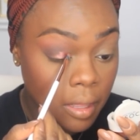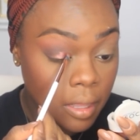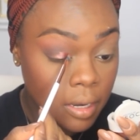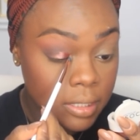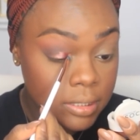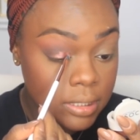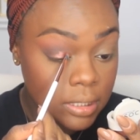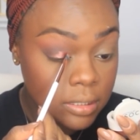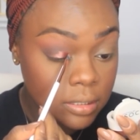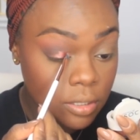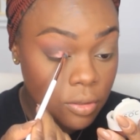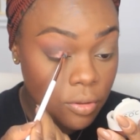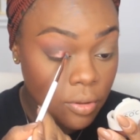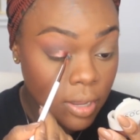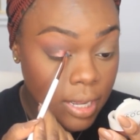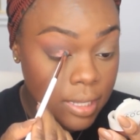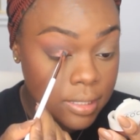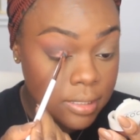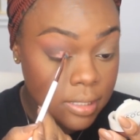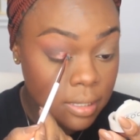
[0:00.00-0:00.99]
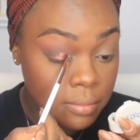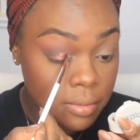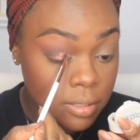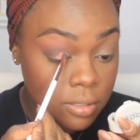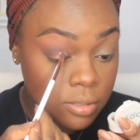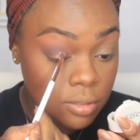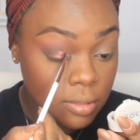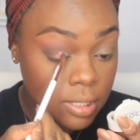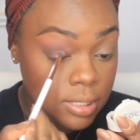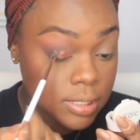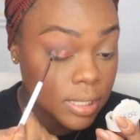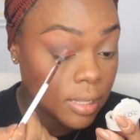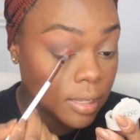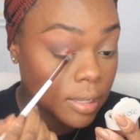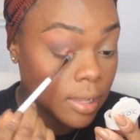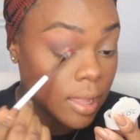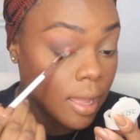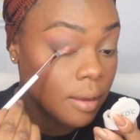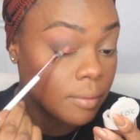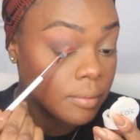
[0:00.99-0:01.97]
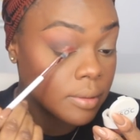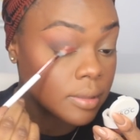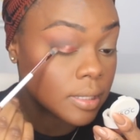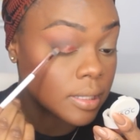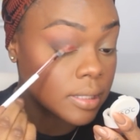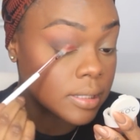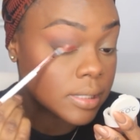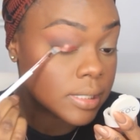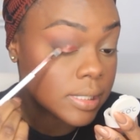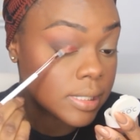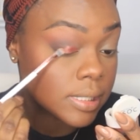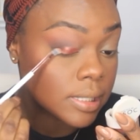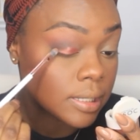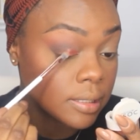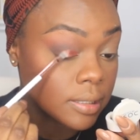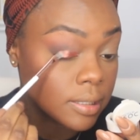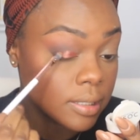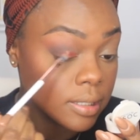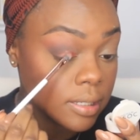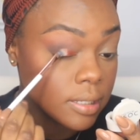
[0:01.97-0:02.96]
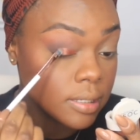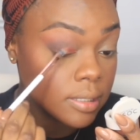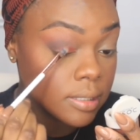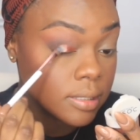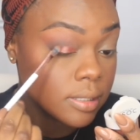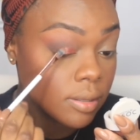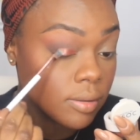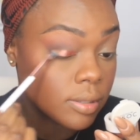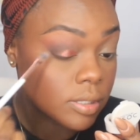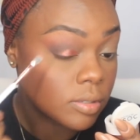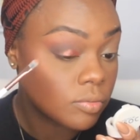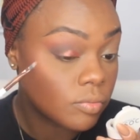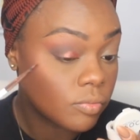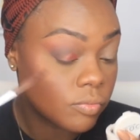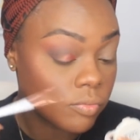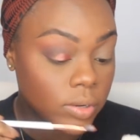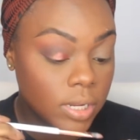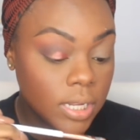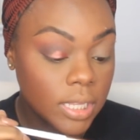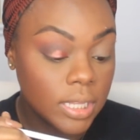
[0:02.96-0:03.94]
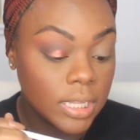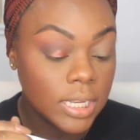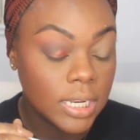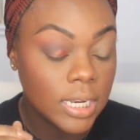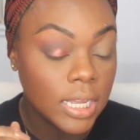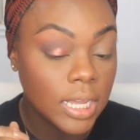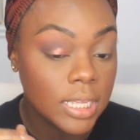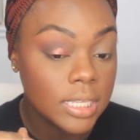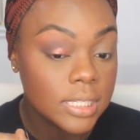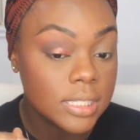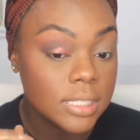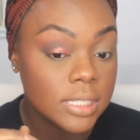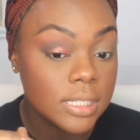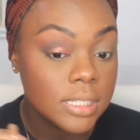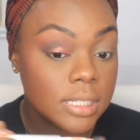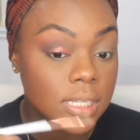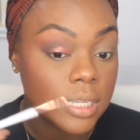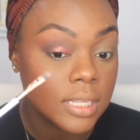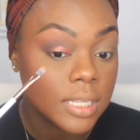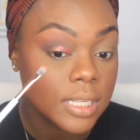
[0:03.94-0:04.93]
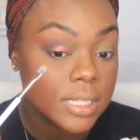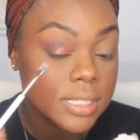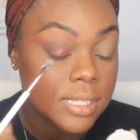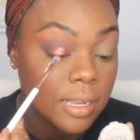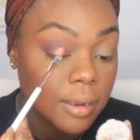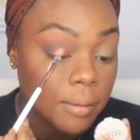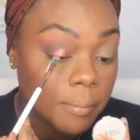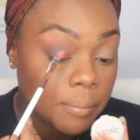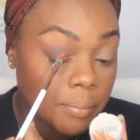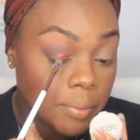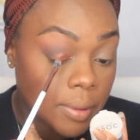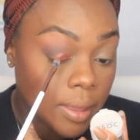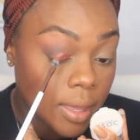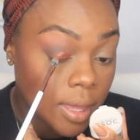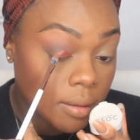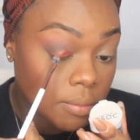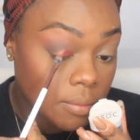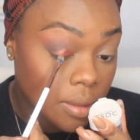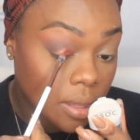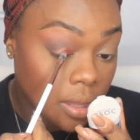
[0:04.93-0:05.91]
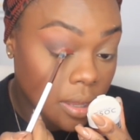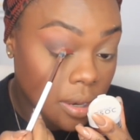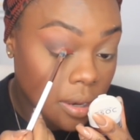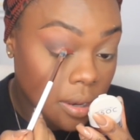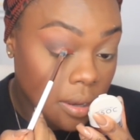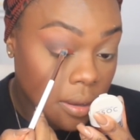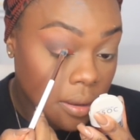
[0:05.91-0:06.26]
essentially you guys see me do this a lot with concealers, so it's really nice to see this in a pigment.